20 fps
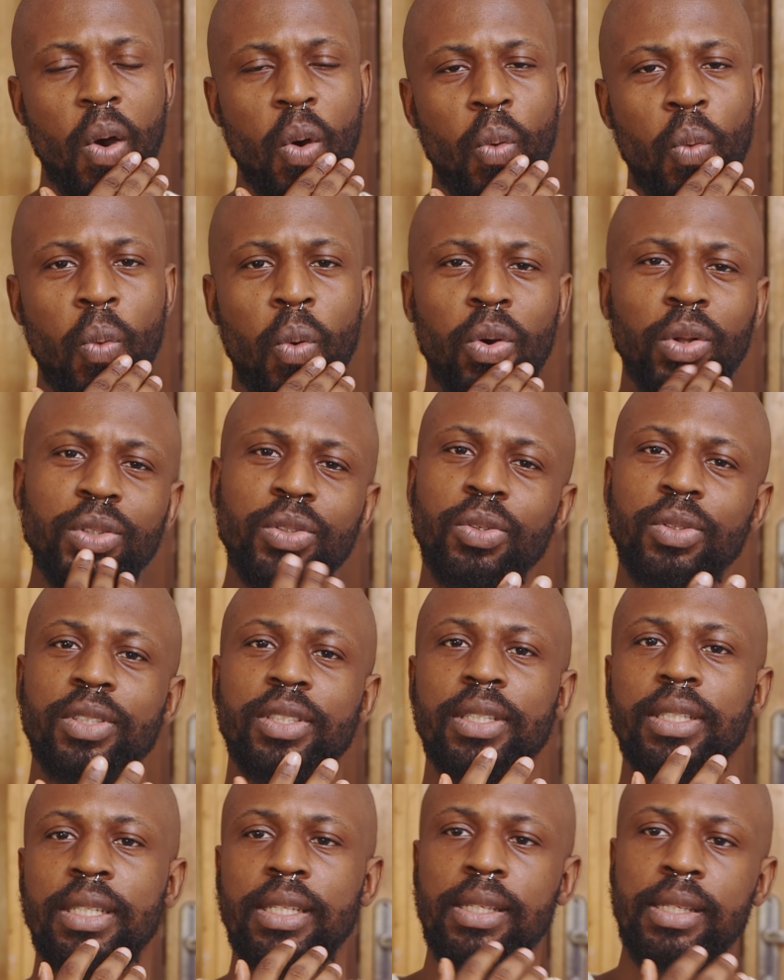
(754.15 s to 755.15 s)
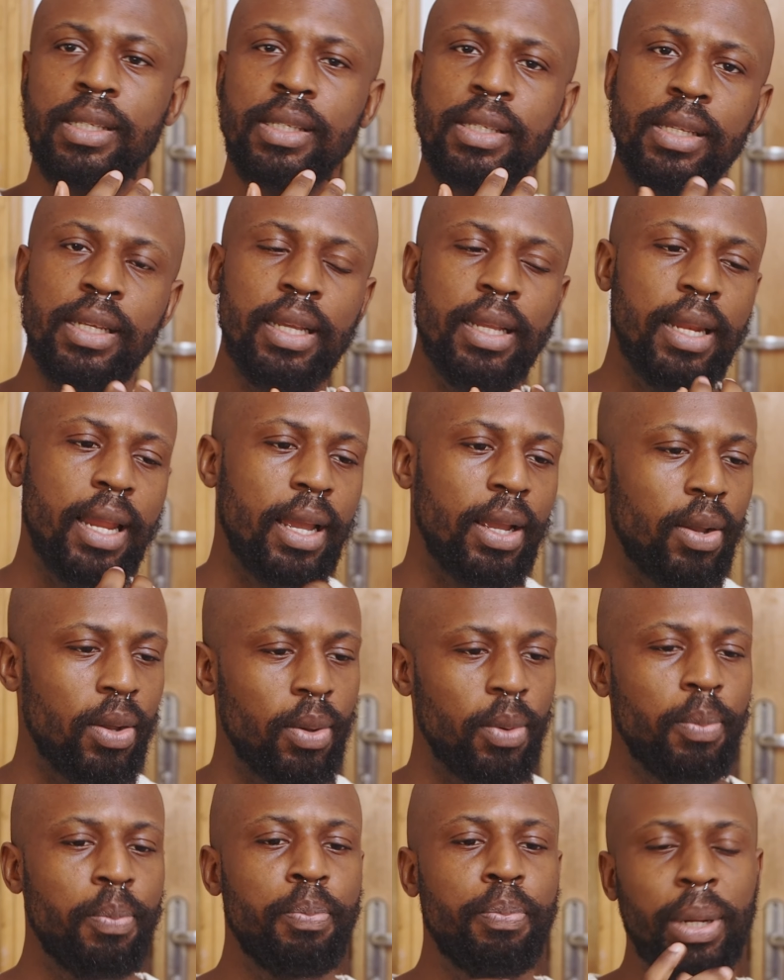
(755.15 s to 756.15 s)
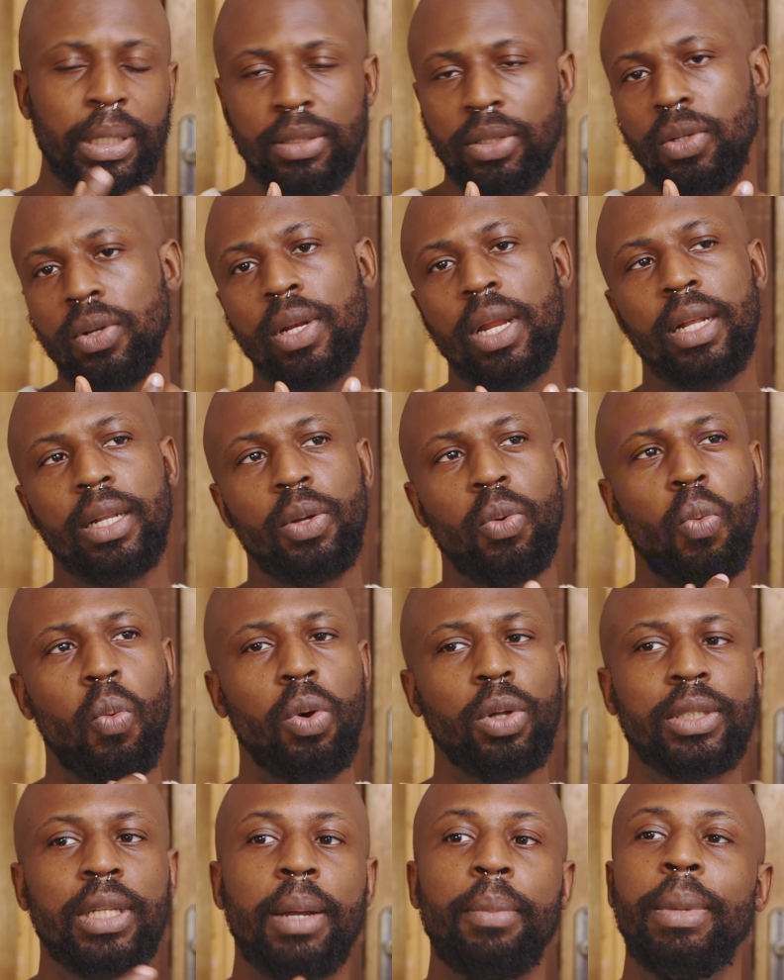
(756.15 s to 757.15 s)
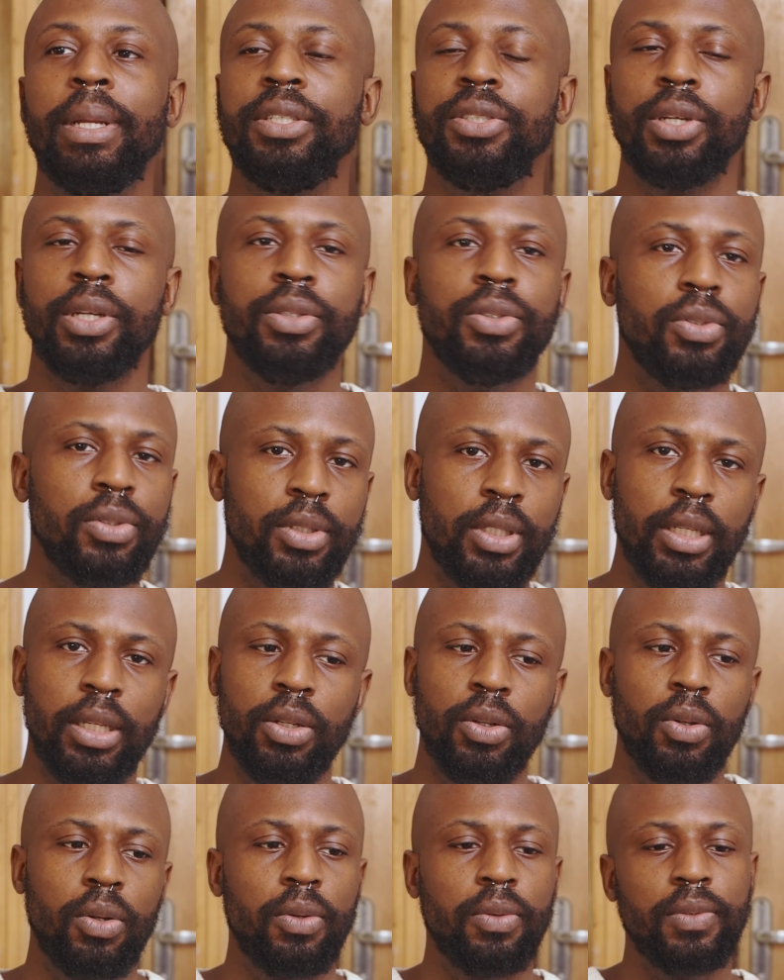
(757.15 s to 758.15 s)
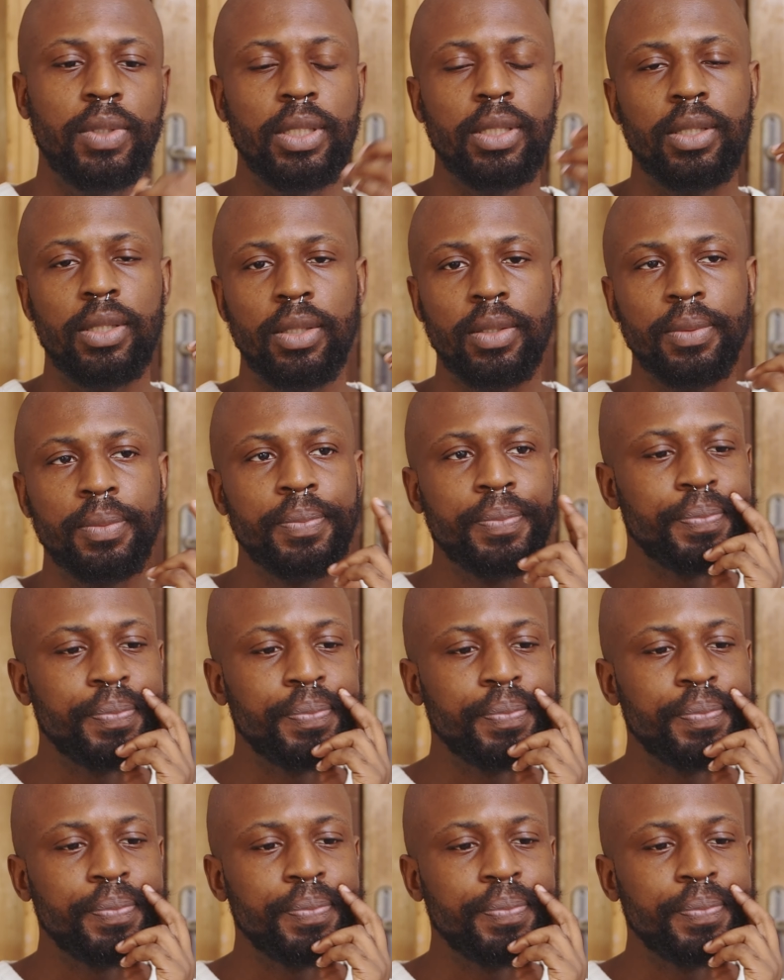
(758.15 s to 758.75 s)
what does this say? Like, particularly, what am I trying to say in all of this?